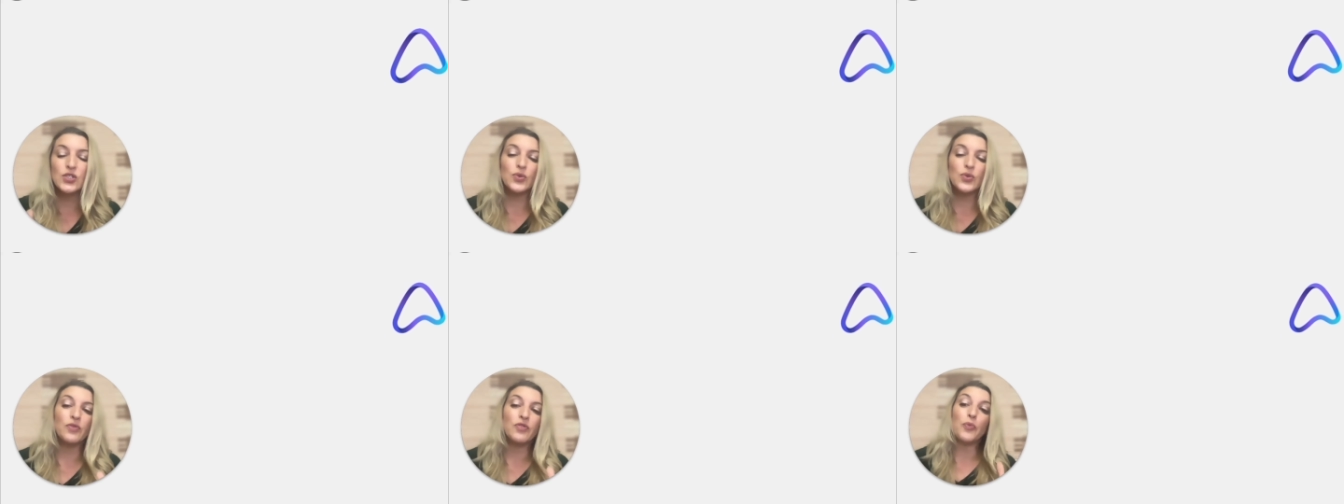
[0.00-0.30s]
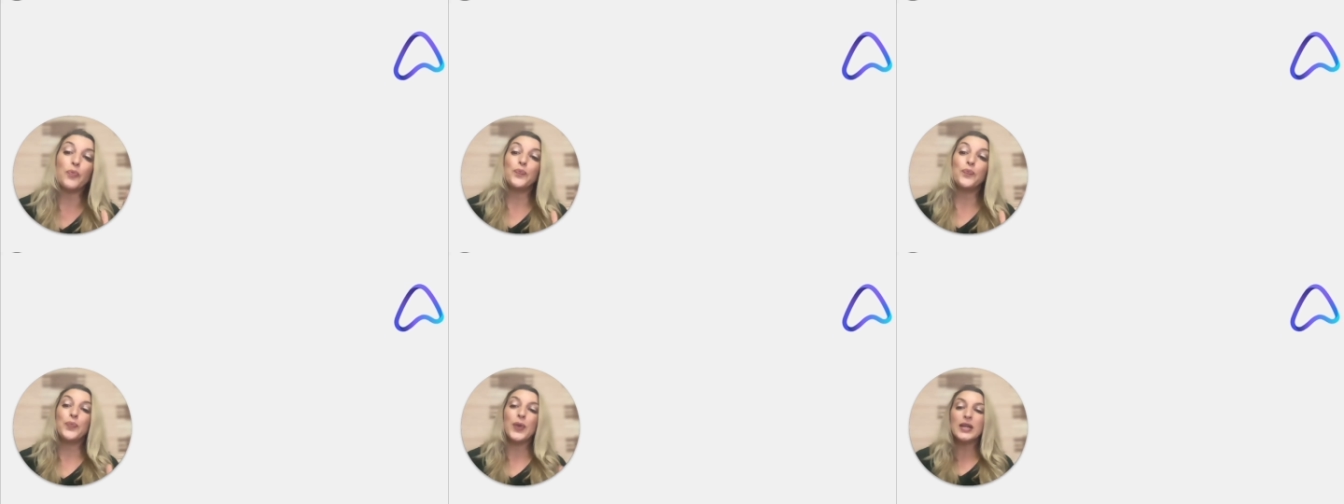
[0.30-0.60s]
if
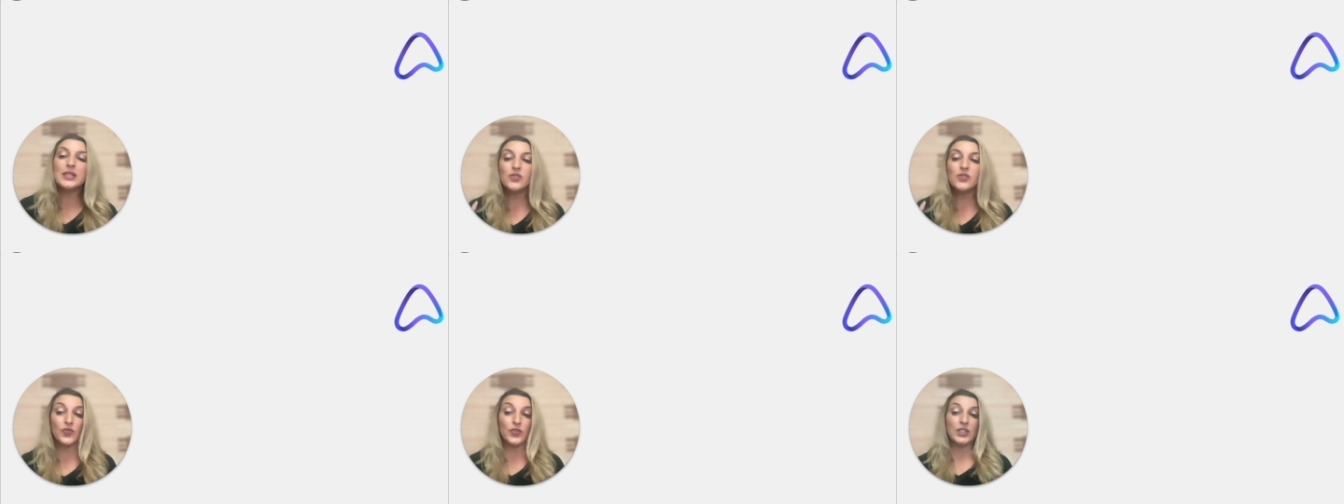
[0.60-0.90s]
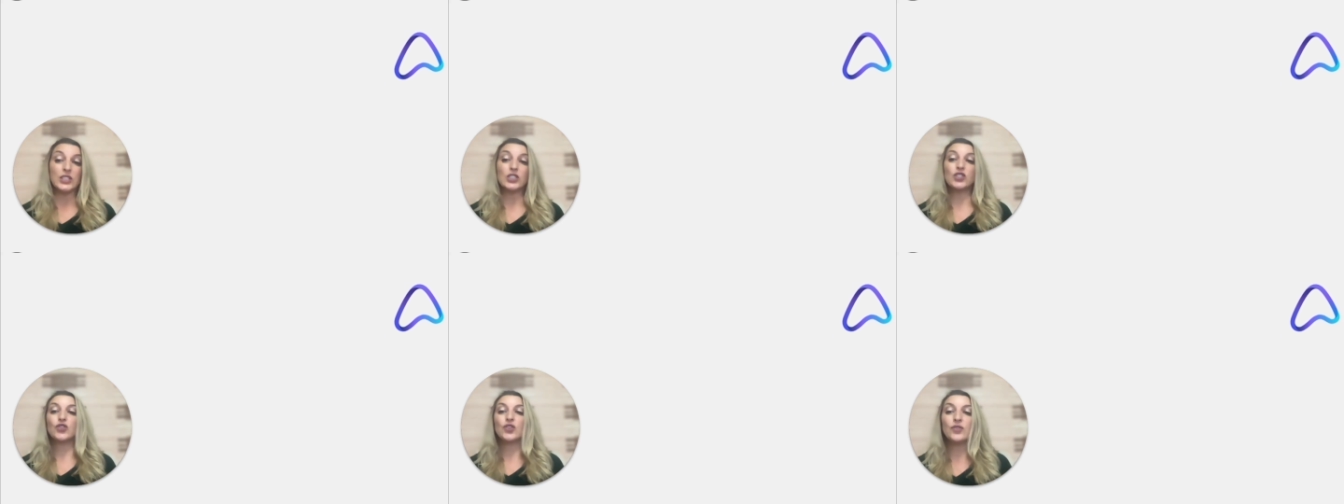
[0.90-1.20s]
the best
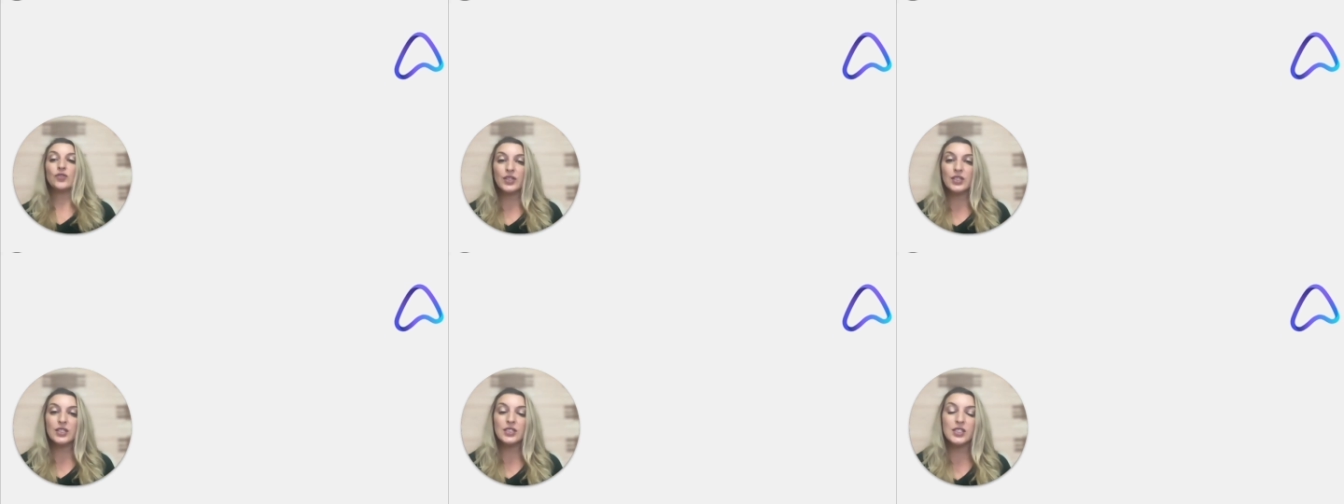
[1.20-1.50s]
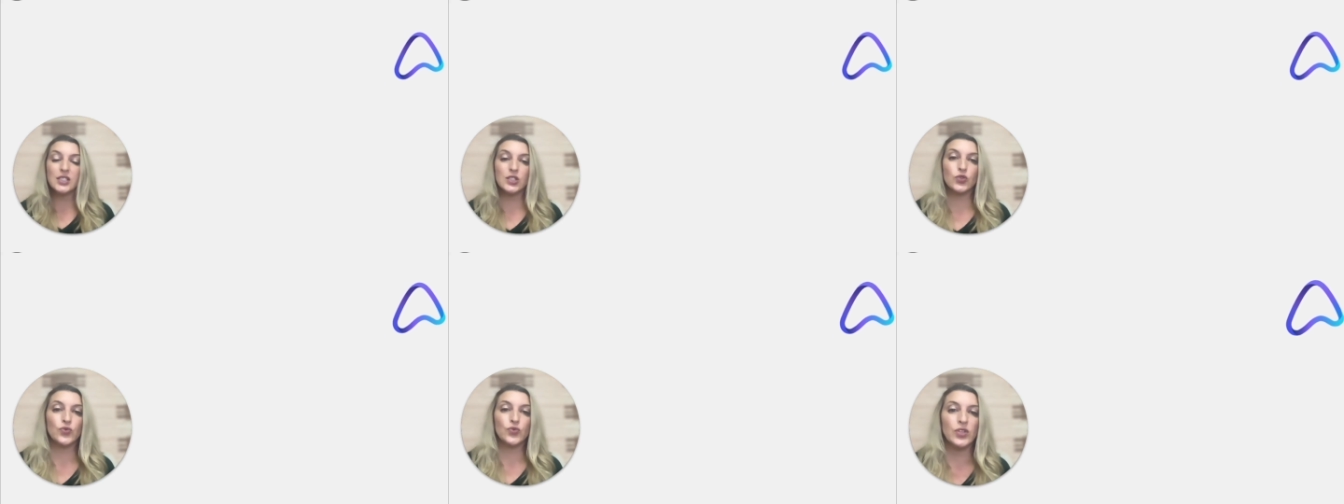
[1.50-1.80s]
feature of
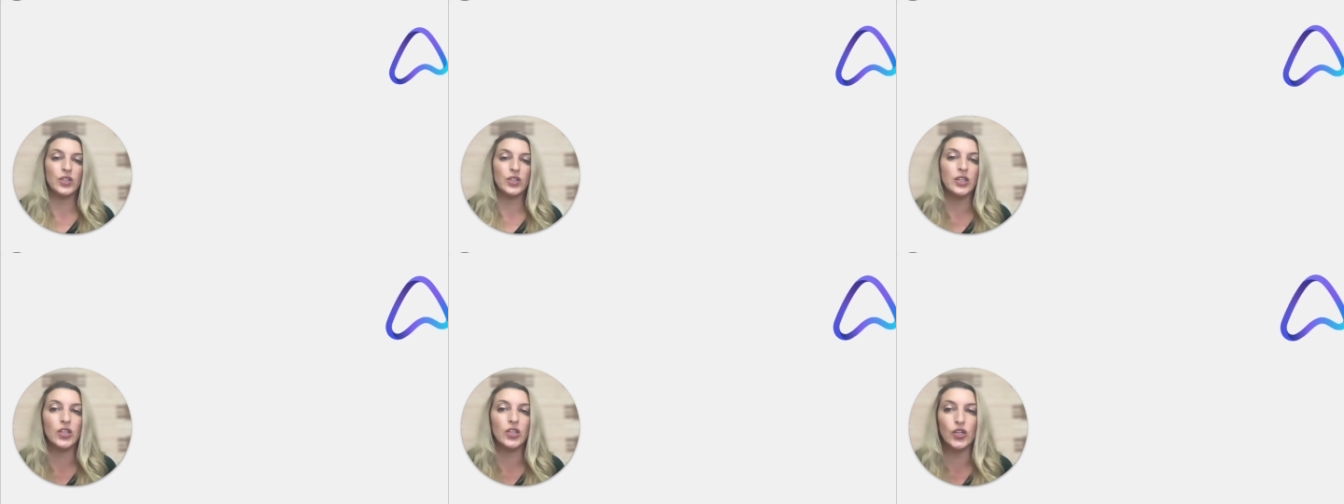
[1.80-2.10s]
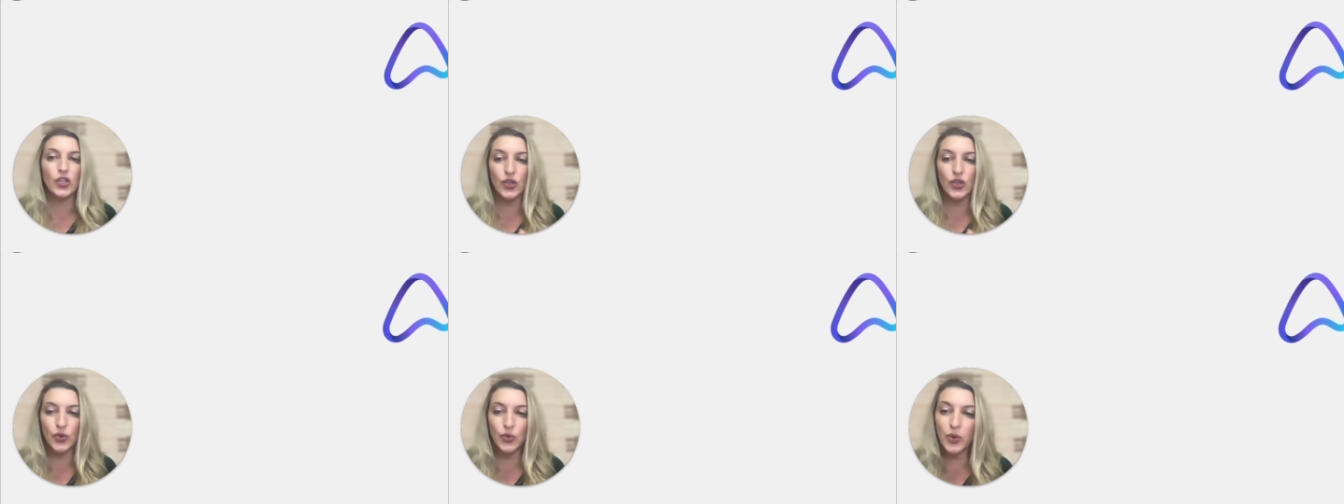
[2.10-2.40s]
this is really the
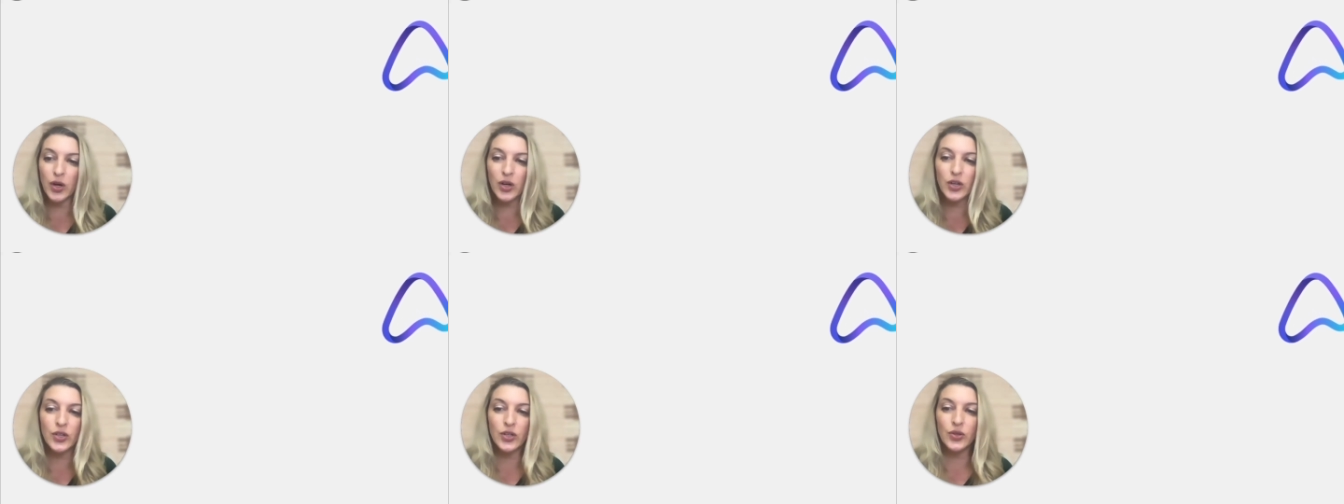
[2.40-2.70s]
QR